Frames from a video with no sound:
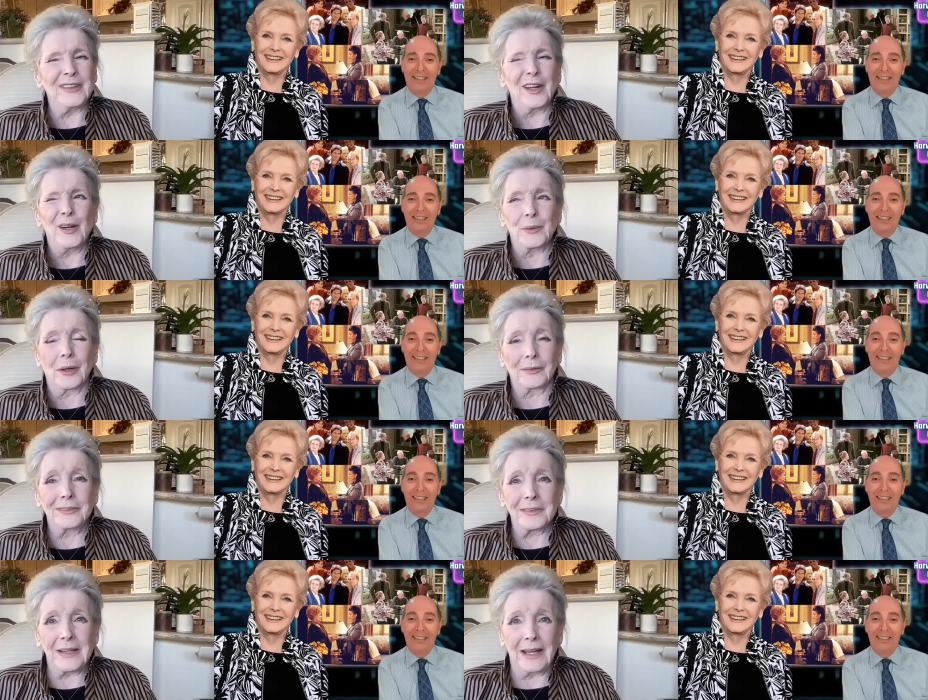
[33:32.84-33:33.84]
Speaker 1: no, not
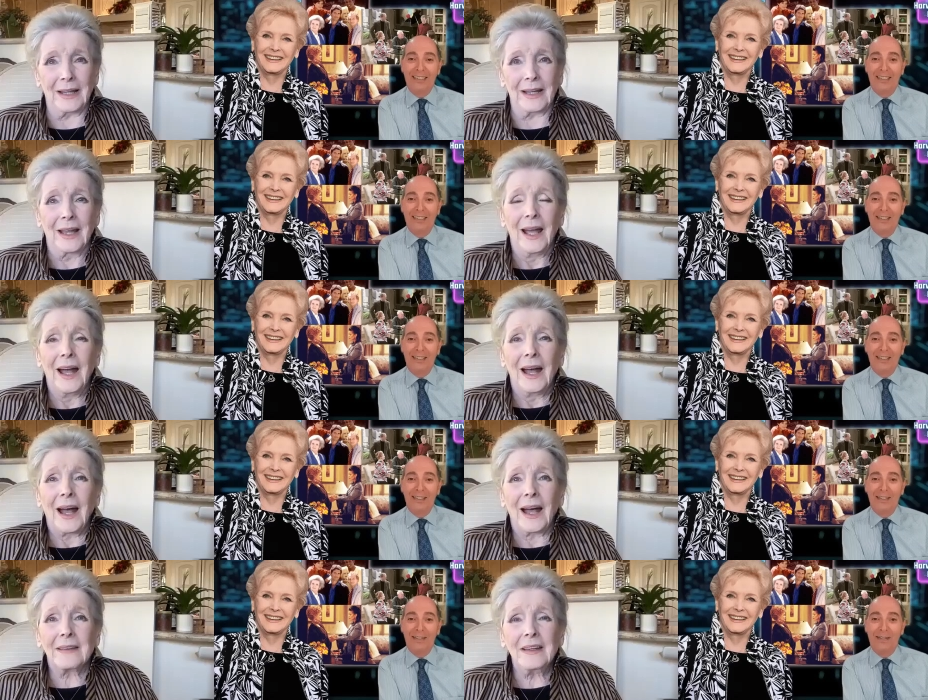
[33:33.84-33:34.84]
you, Nellie.
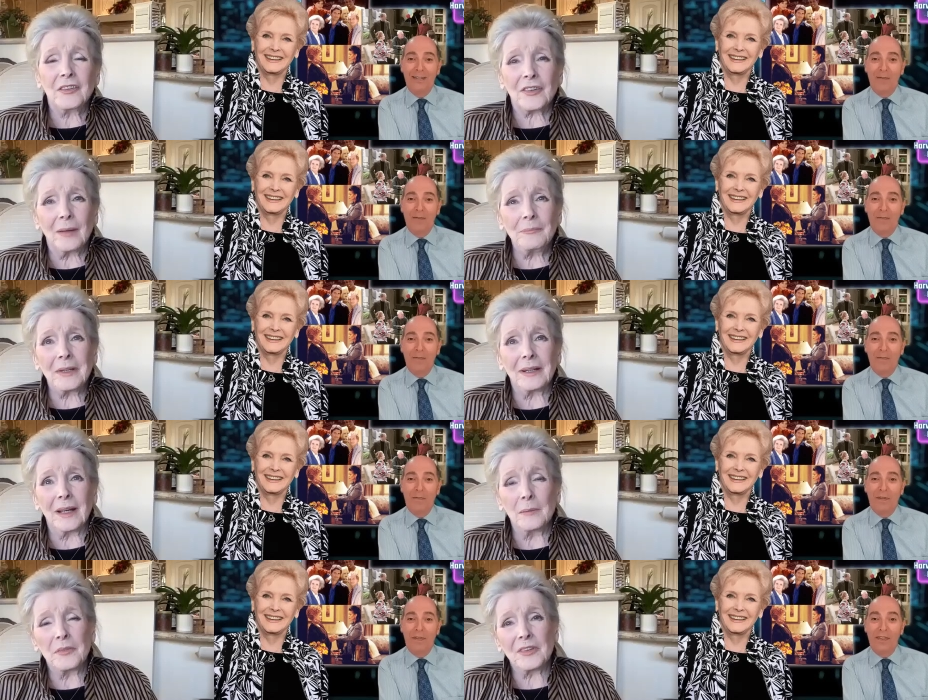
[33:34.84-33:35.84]
I think
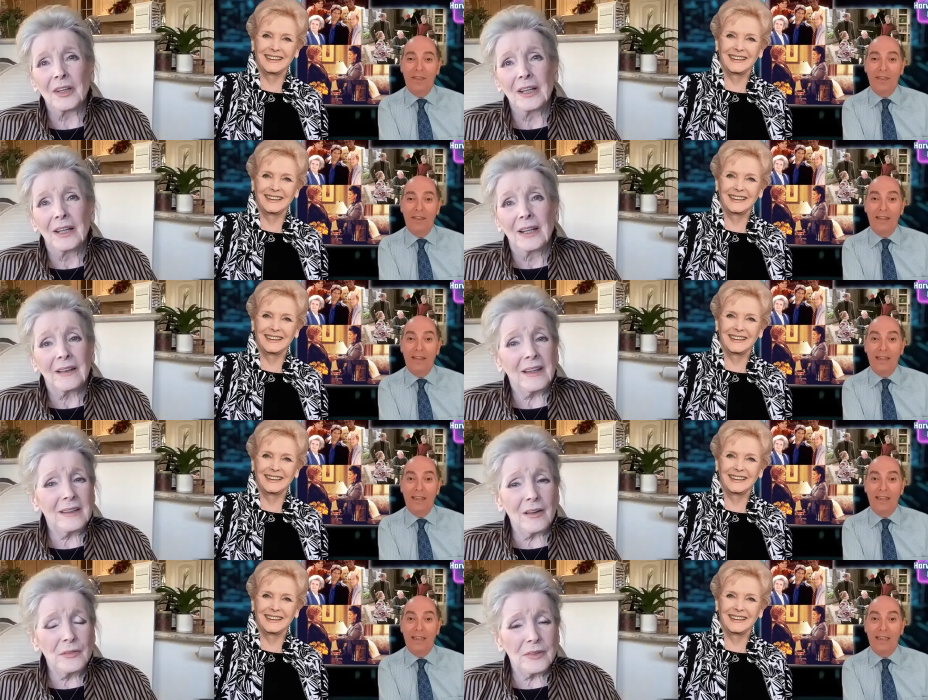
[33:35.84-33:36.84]
sometimes they
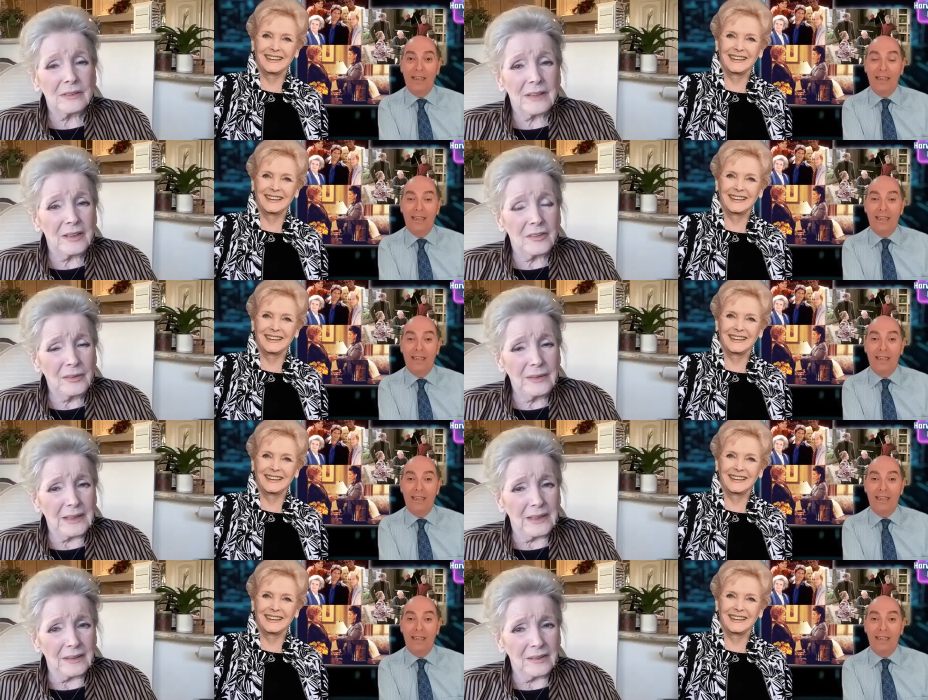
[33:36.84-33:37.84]
don't know they're
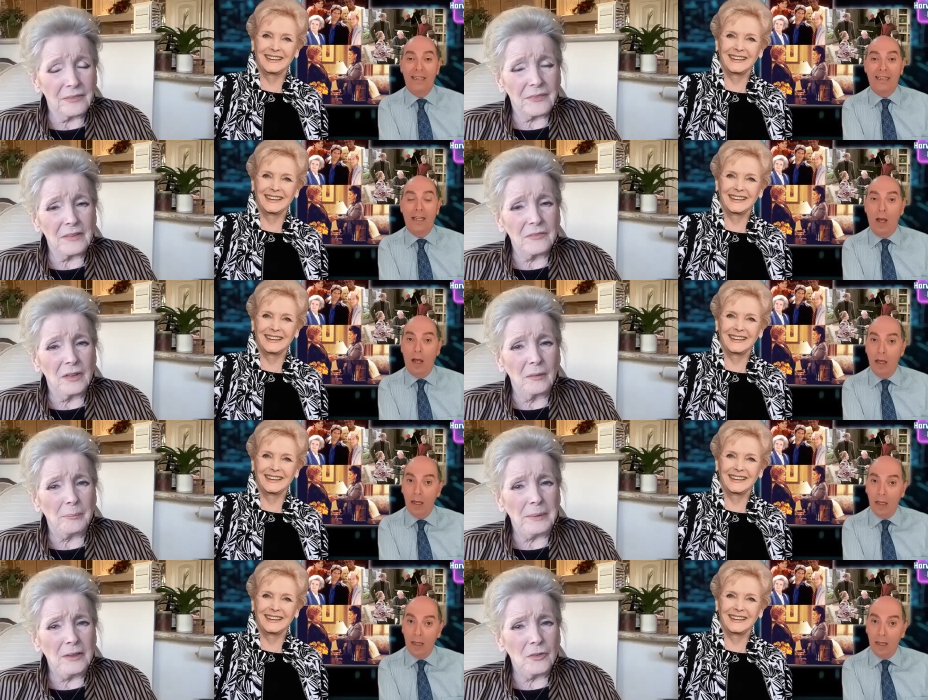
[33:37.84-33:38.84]
doing it. If they've
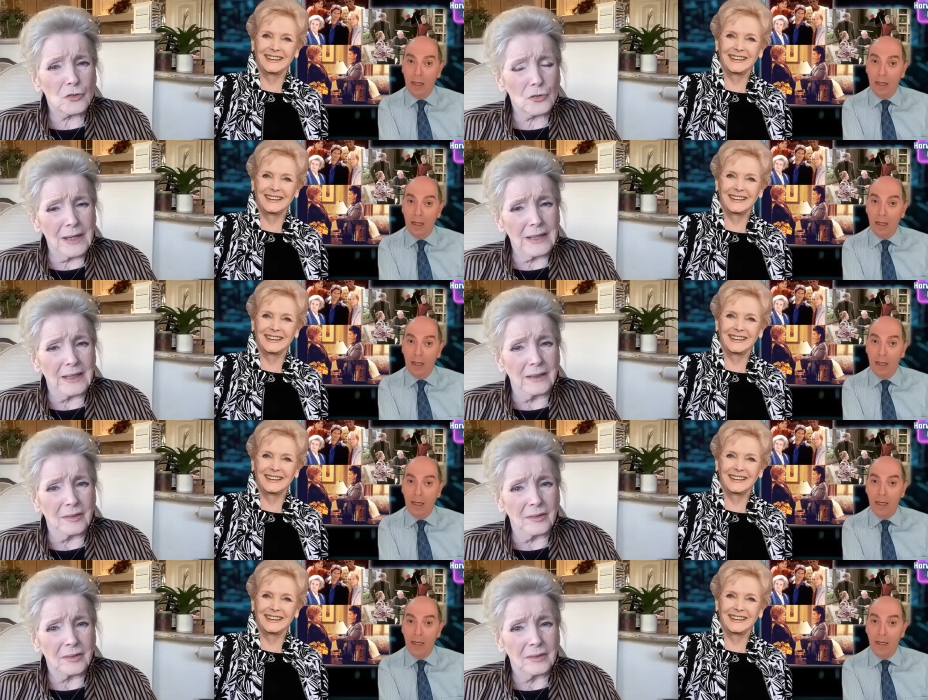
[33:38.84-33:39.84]
not been
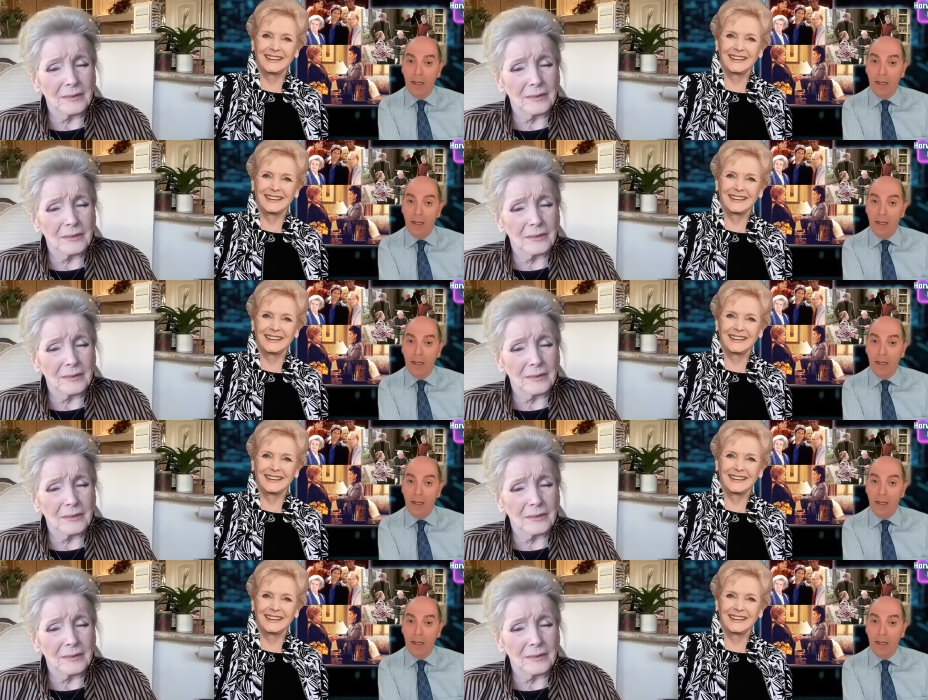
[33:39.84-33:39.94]
trained,